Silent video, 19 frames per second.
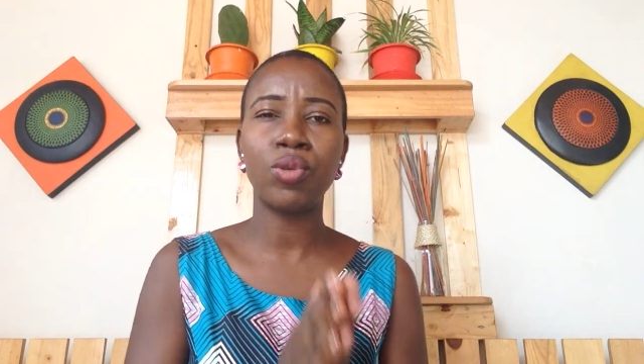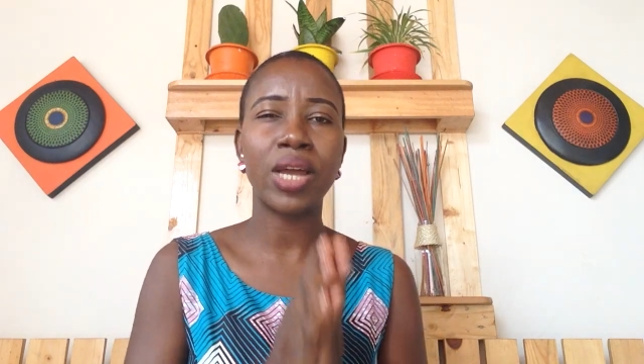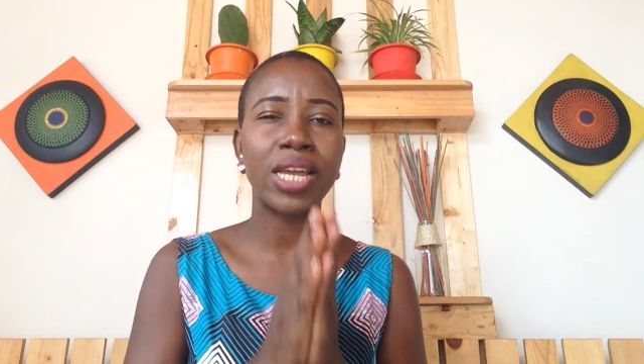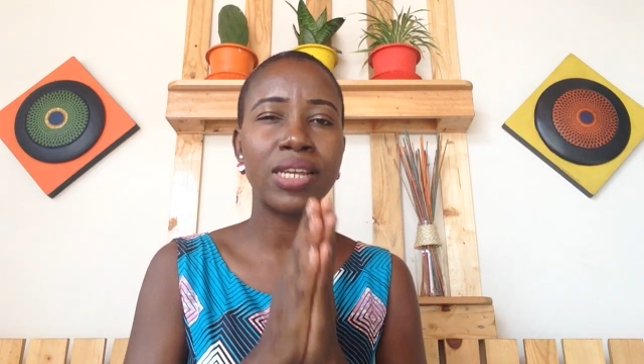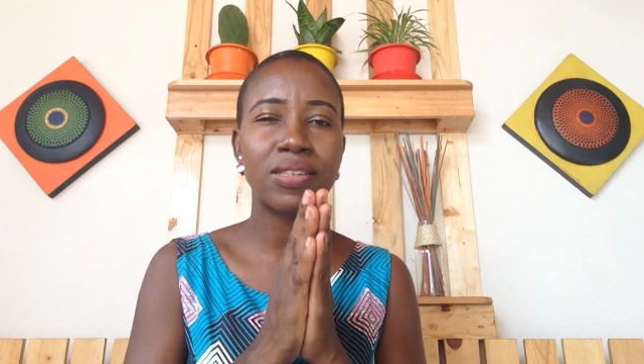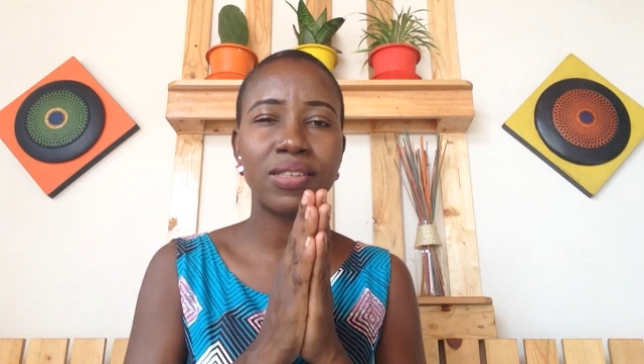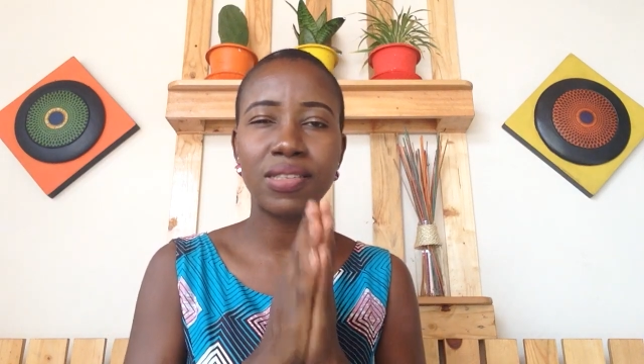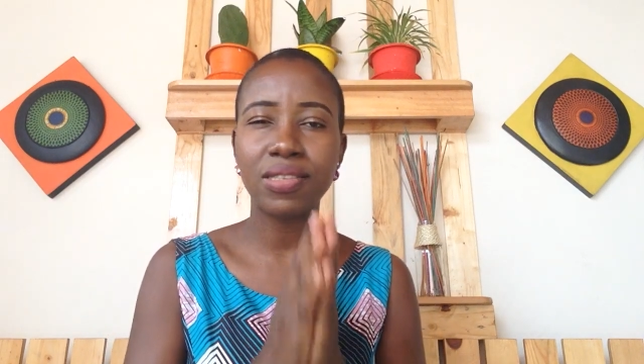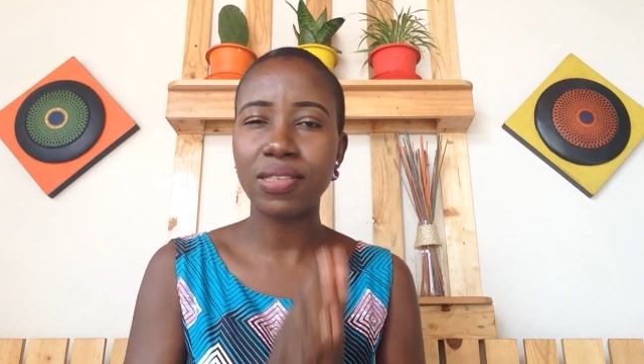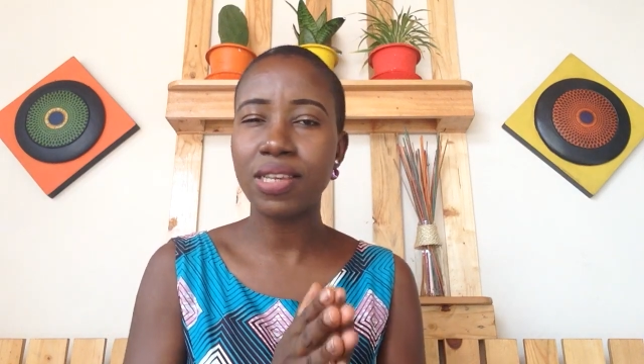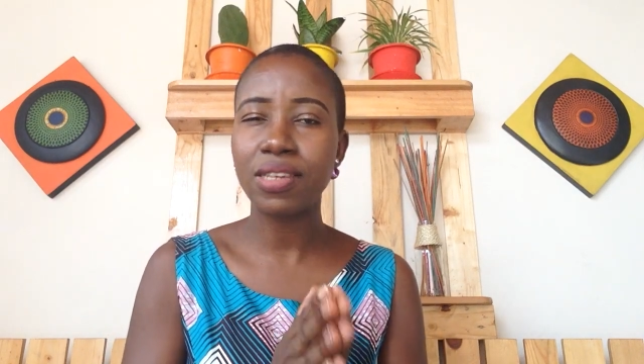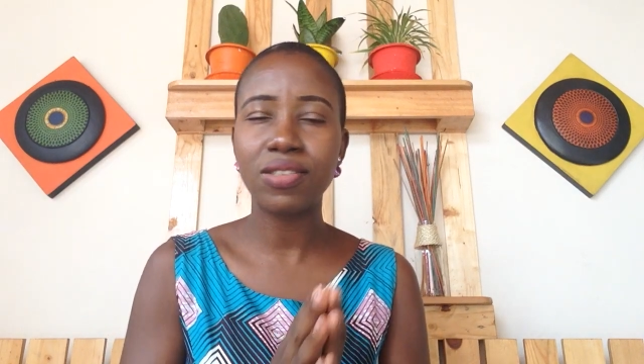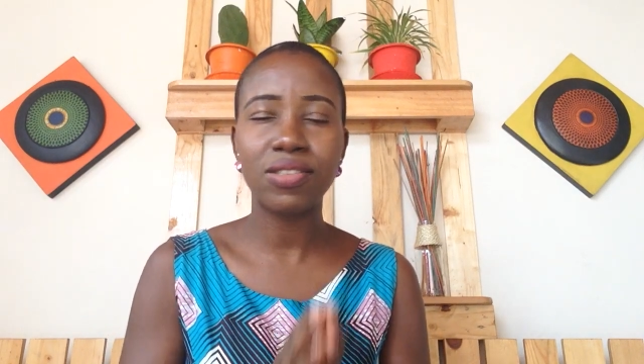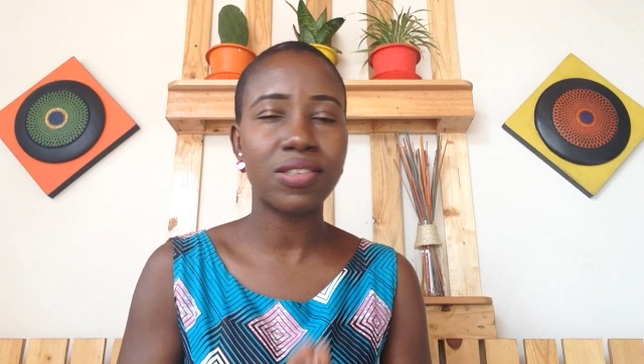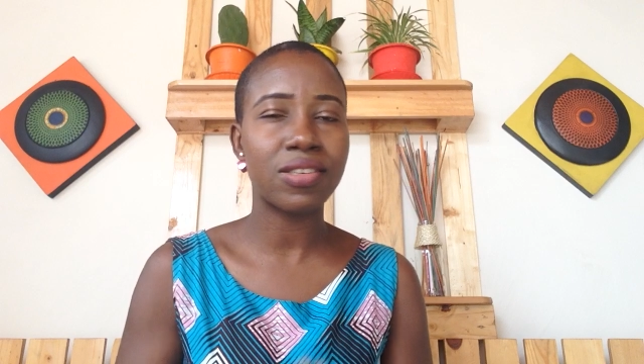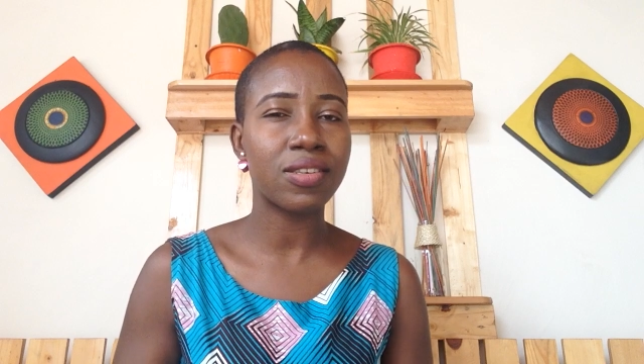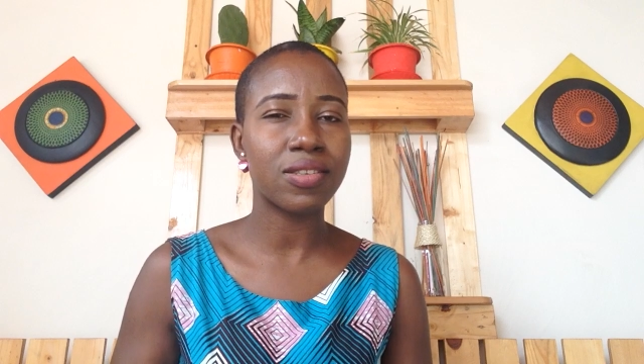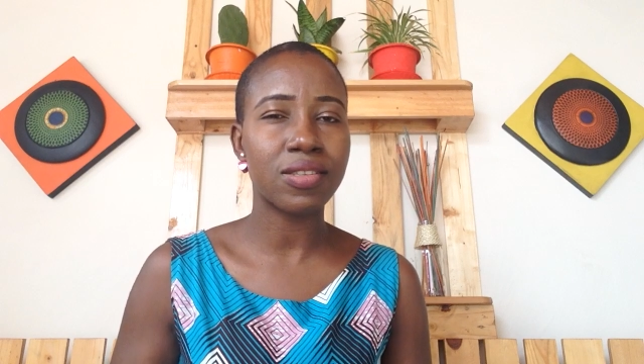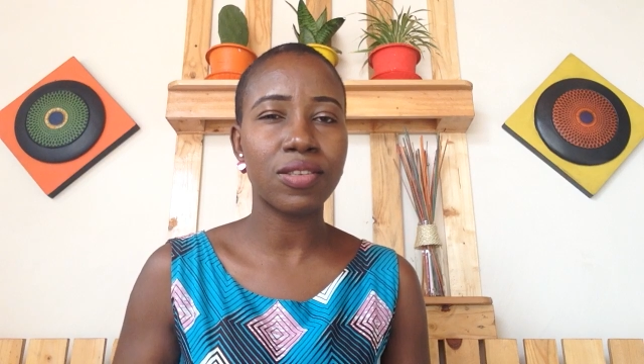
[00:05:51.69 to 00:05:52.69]
and you say
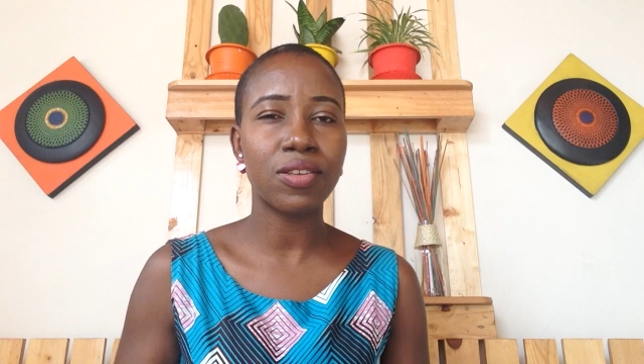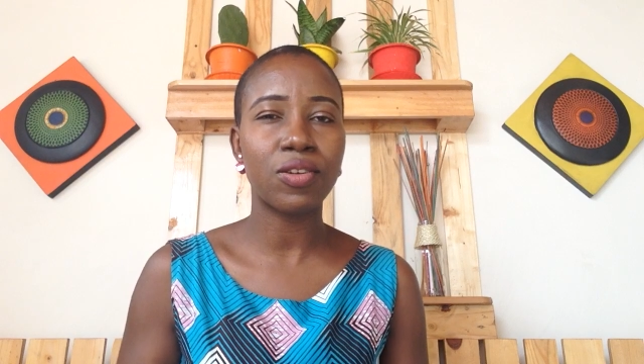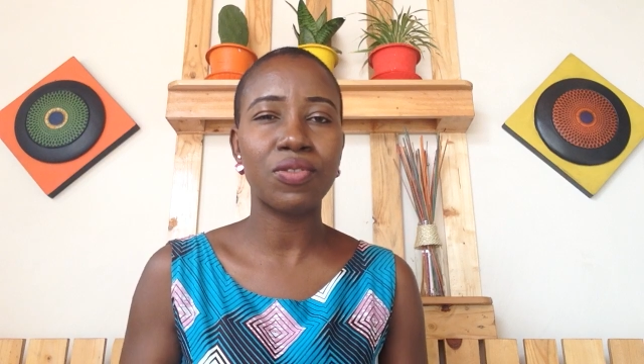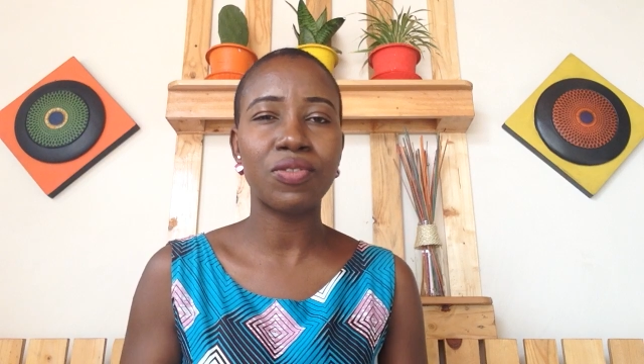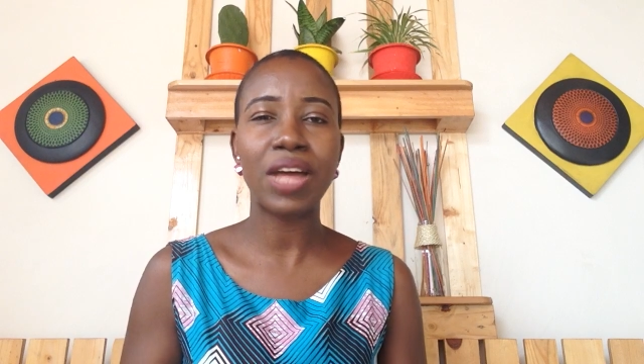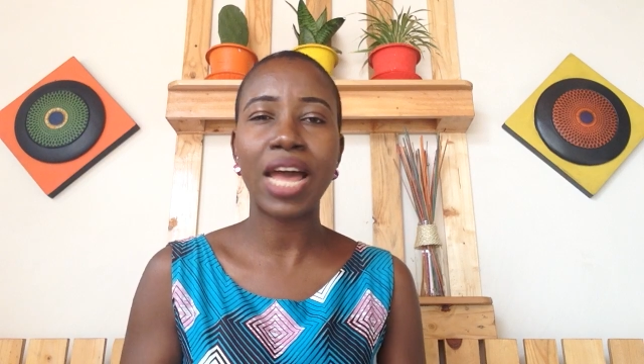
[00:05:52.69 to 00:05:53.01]
to yourself,